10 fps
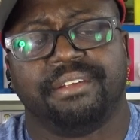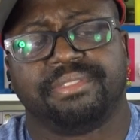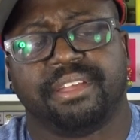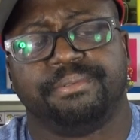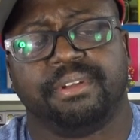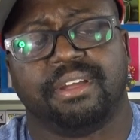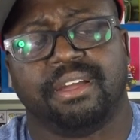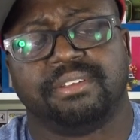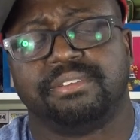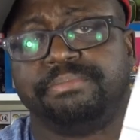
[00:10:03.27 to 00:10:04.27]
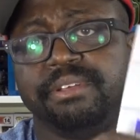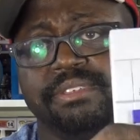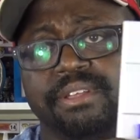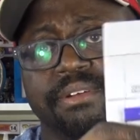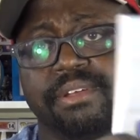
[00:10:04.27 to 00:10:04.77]
don't think with the Super
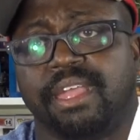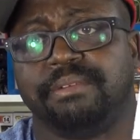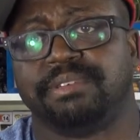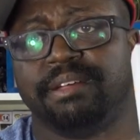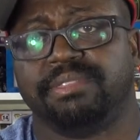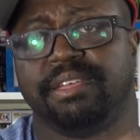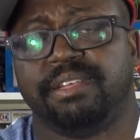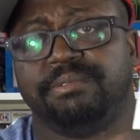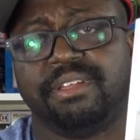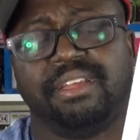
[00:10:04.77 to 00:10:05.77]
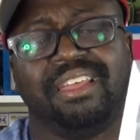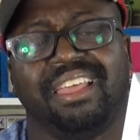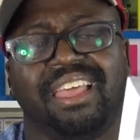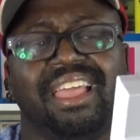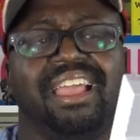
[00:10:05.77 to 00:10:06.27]
Nintendo games, I don't think you really
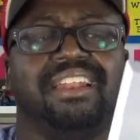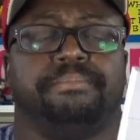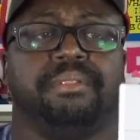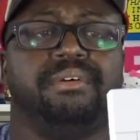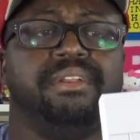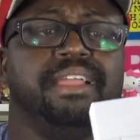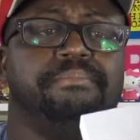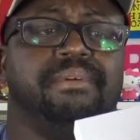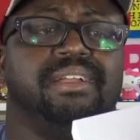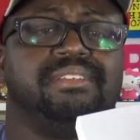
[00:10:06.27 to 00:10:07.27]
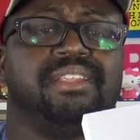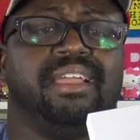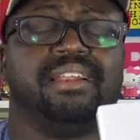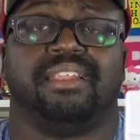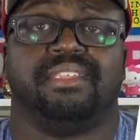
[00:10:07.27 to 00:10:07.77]
had to blow in that much.
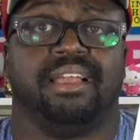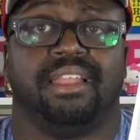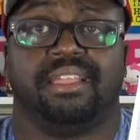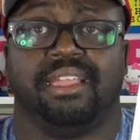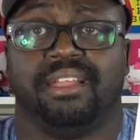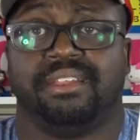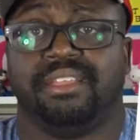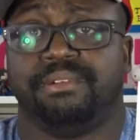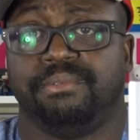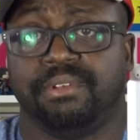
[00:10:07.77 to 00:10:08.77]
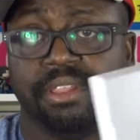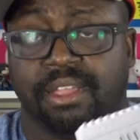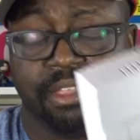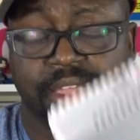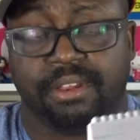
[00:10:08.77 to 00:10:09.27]
Not like you had to
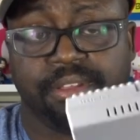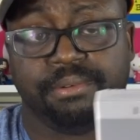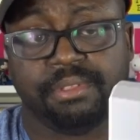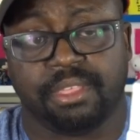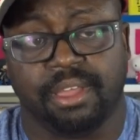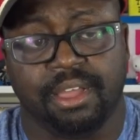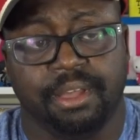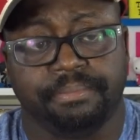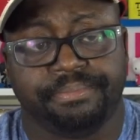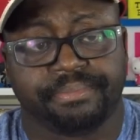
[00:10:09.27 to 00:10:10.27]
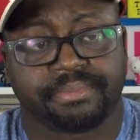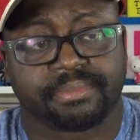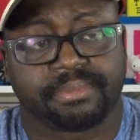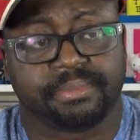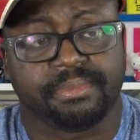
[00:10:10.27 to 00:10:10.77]
do with the
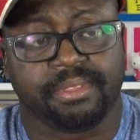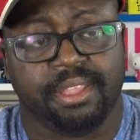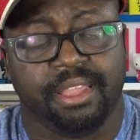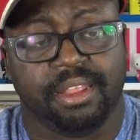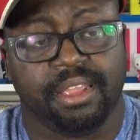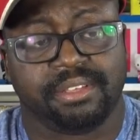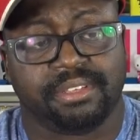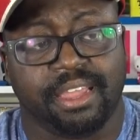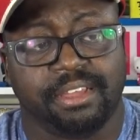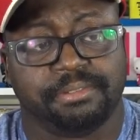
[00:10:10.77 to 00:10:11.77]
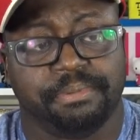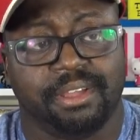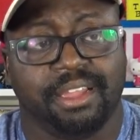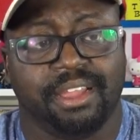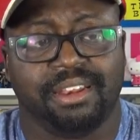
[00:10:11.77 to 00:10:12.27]
NES games.
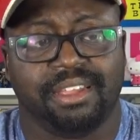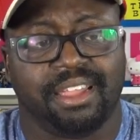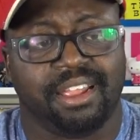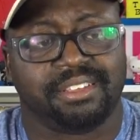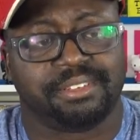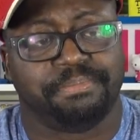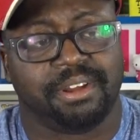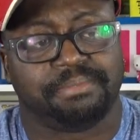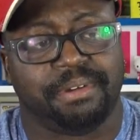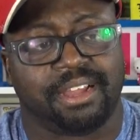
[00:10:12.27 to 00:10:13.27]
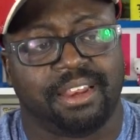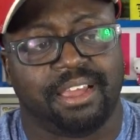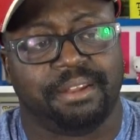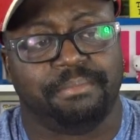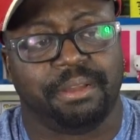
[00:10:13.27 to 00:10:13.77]
But hey, look at that, just brings back a
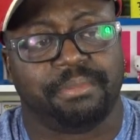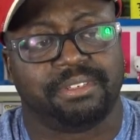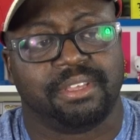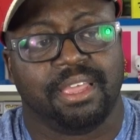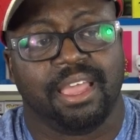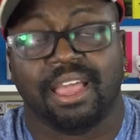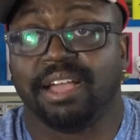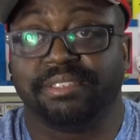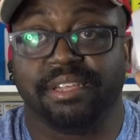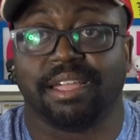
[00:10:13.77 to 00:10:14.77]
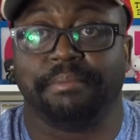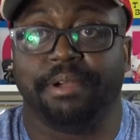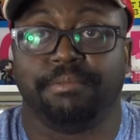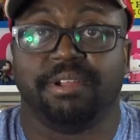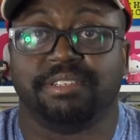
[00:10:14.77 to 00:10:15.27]
lot of memories. I still got
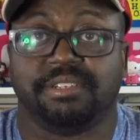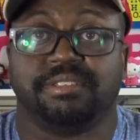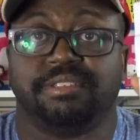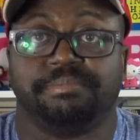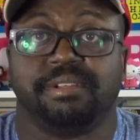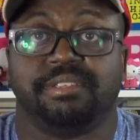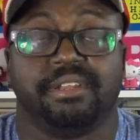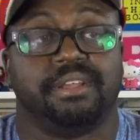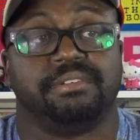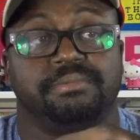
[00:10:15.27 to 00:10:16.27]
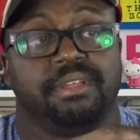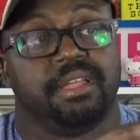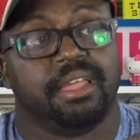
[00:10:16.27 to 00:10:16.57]
my original Super Nintendo.